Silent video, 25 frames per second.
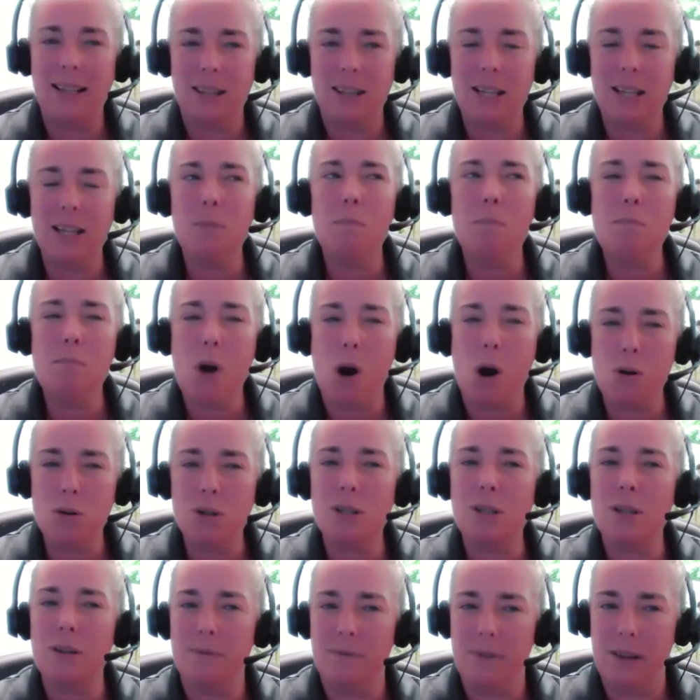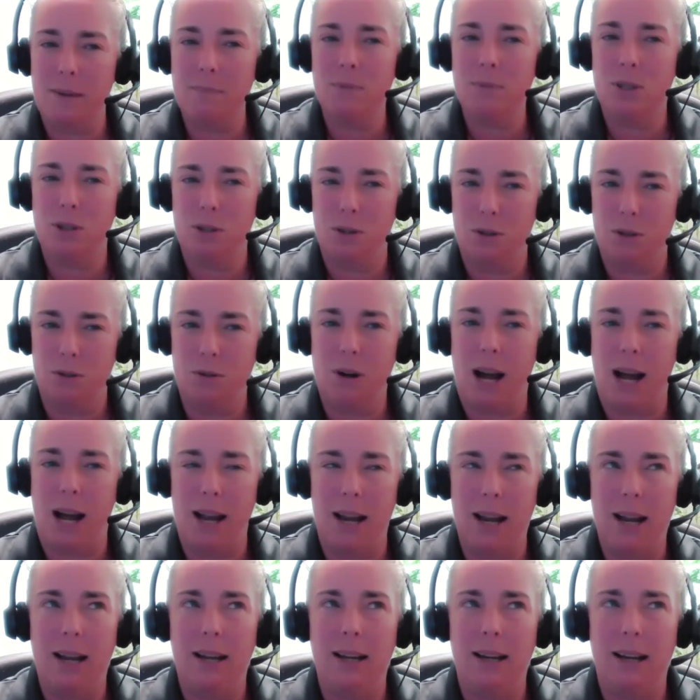think most of them do.
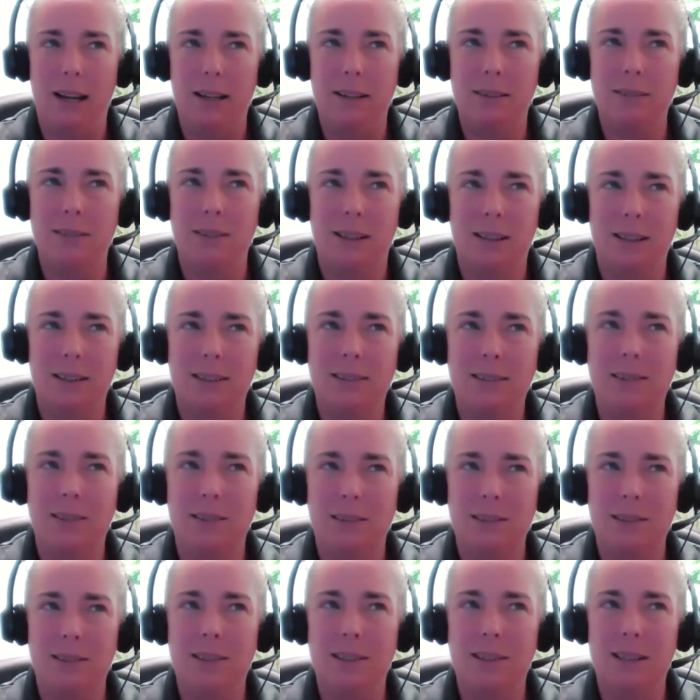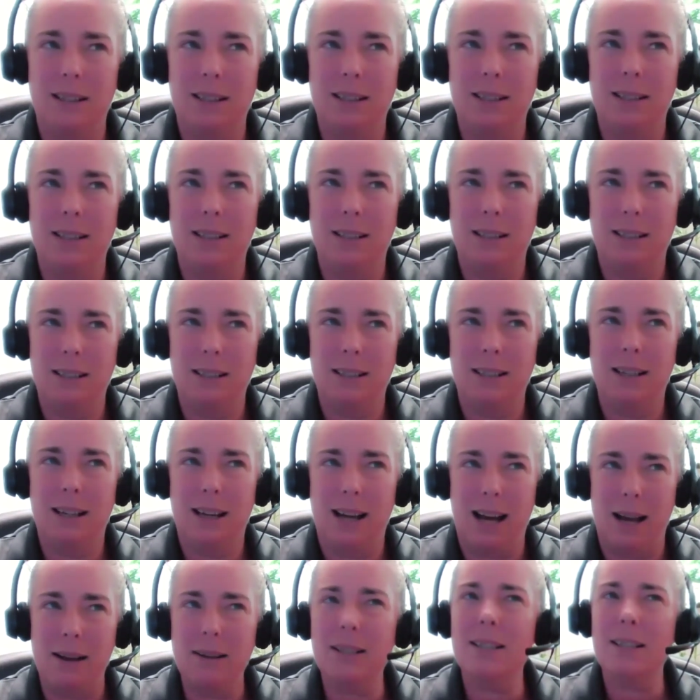And
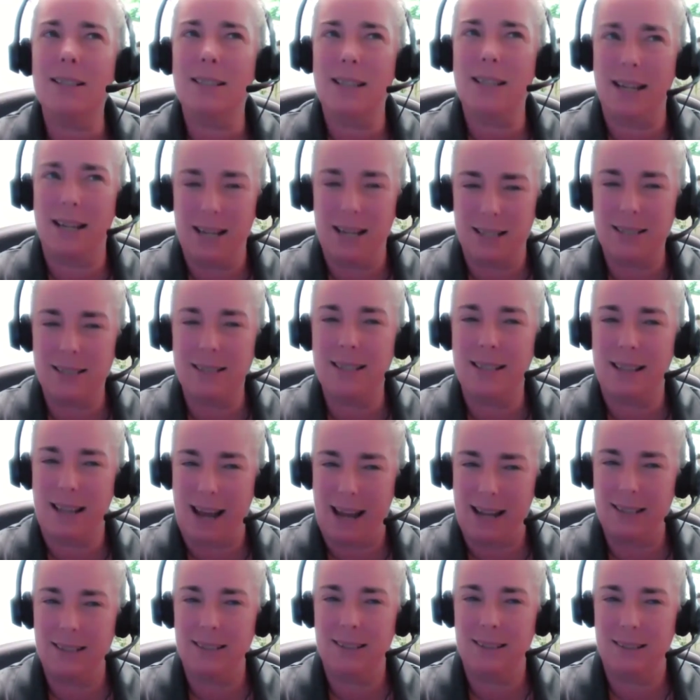I'm going to say yes to that.